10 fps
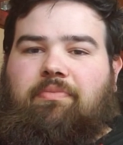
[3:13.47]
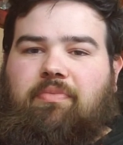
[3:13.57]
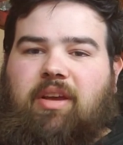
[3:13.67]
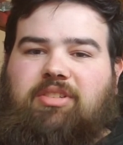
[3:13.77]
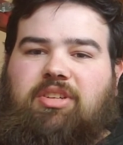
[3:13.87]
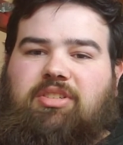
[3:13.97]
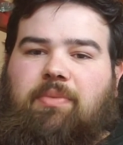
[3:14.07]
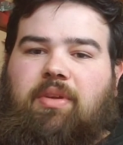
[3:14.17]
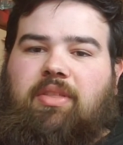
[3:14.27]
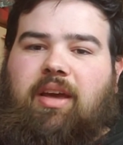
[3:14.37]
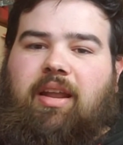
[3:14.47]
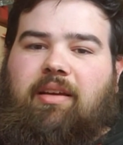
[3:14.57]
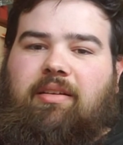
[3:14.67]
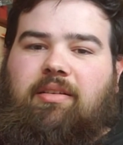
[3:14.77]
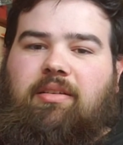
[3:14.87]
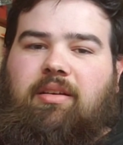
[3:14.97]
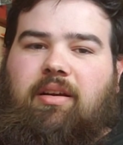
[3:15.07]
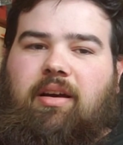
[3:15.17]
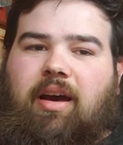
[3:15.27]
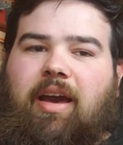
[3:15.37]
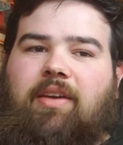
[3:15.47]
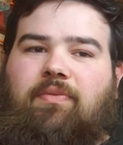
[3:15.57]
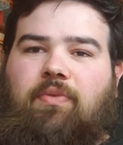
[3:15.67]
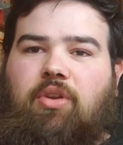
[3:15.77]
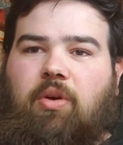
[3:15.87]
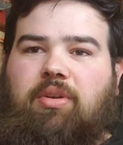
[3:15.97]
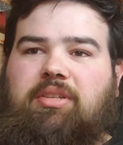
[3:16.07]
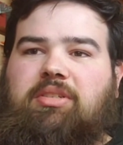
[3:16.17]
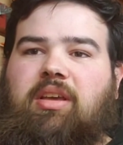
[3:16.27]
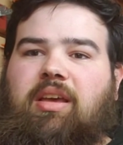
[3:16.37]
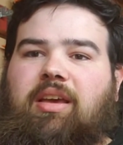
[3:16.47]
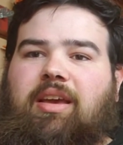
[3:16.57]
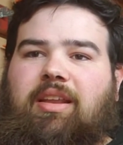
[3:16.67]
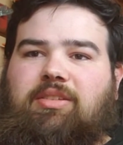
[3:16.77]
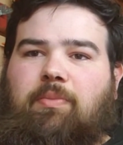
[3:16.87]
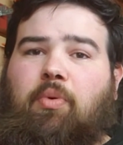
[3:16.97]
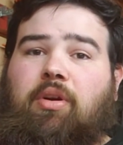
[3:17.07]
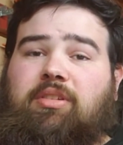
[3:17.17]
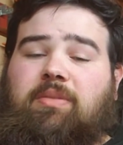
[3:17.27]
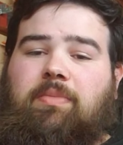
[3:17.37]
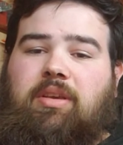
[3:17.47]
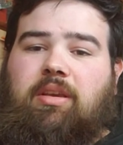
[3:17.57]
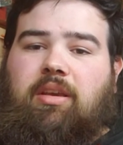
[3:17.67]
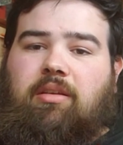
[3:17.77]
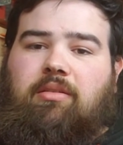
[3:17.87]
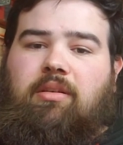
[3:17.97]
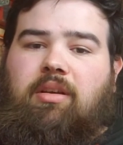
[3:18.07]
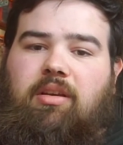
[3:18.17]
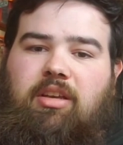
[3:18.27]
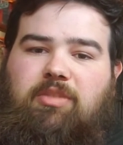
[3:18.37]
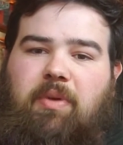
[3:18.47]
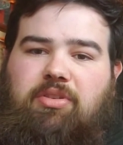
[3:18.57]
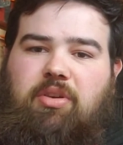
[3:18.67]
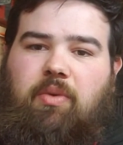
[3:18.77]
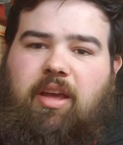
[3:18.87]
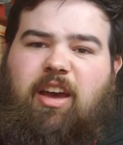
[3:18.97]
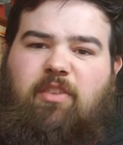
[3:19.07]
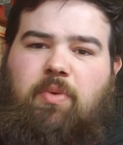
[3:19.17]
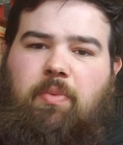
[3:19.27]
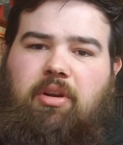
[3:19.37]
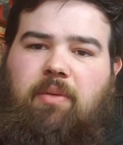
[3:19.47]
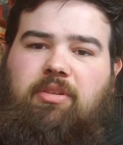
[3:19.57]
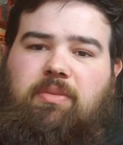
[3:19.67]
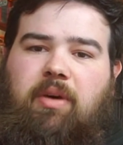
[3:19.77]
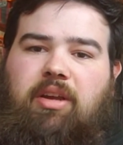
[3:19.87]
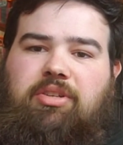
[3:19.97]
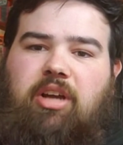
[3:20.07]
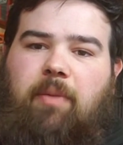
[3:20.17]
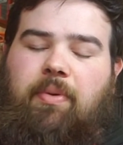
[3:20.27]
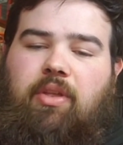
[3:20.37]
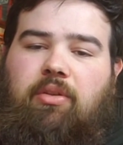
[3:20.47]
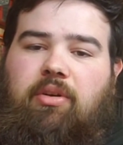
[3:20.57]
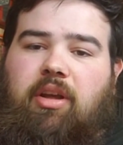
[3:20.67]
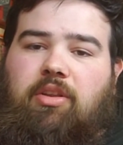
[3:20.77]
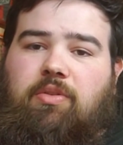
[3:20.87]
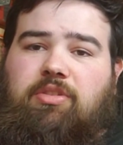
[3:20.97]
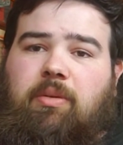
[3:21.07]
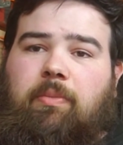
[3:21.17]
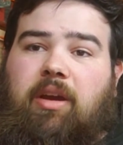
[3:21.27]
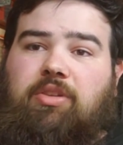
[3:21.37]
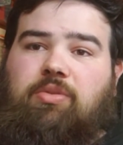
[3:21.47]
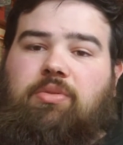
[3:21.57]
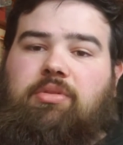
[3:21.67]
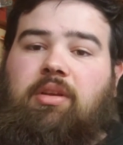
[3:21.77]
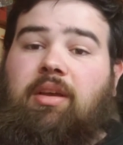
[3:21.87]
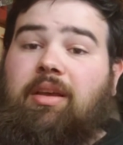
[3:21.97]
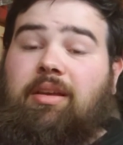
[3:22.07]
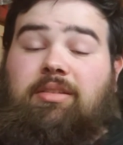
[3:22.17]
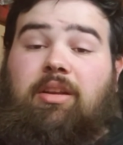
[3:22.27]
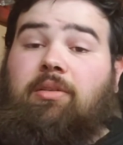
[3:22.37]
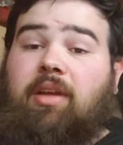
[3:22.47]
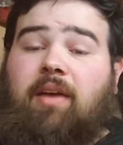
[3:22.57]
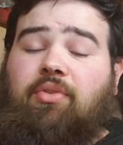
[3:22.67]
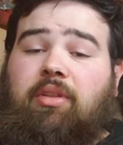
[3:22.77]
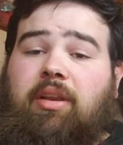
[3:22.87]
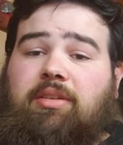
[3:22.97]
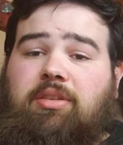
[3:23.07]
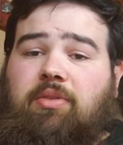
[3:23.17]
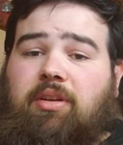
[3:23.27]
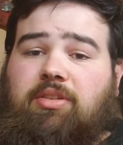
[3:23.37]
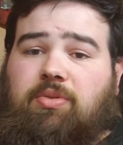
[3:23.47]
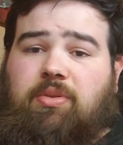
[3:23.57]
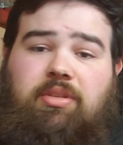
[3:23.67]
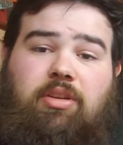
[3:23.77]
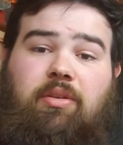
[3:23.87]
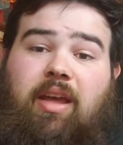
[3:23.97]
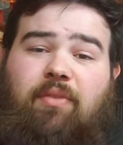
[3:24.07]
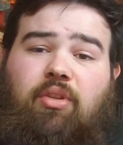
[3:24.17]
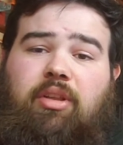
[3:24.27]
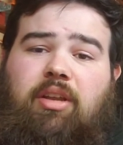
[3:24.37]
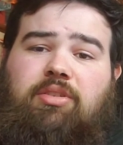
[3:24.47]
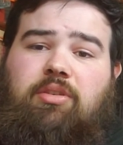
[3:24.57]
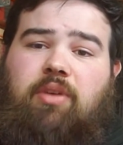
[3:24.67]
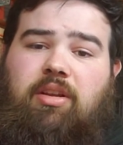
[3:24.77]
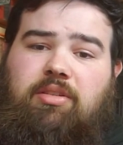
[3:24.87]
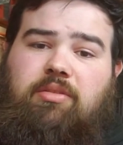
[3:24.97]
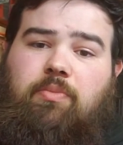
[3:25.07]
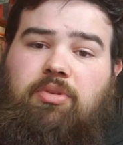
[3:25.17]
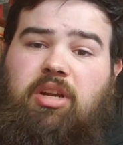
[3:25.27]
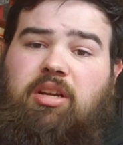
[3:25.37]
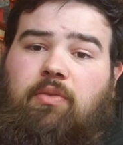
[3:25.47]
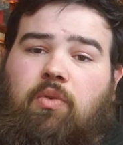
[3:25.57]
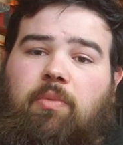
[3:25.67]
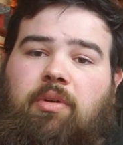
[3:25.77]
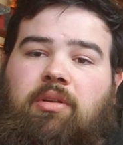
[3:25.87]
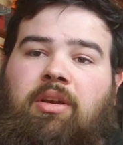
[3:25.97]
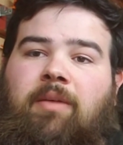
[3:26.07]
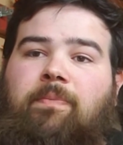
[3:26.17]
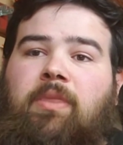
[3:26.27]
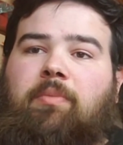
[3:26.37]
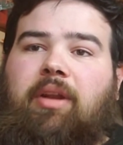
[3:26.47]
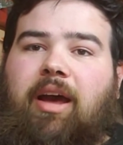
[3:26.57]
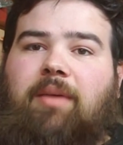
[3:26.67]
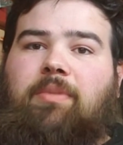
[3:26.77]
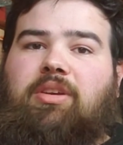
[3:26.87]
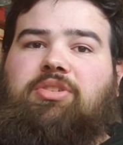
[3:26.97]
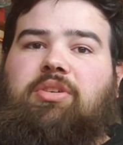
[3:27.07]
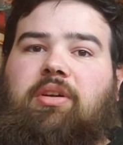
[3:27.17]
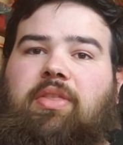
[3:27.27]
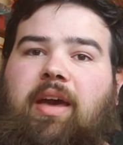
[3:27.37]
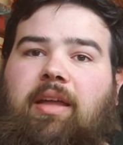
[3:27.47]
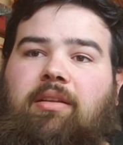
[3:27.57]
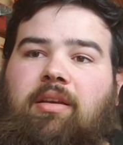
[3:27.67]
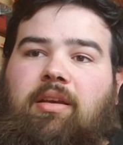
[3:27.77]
that's just something that I've noticed and is important to me, especially when I have people come into my shop and they learn how to use some of my tools, because I don't have the latest and greatest tools. I don't have the latest and greatest protective equipment, but I make sure that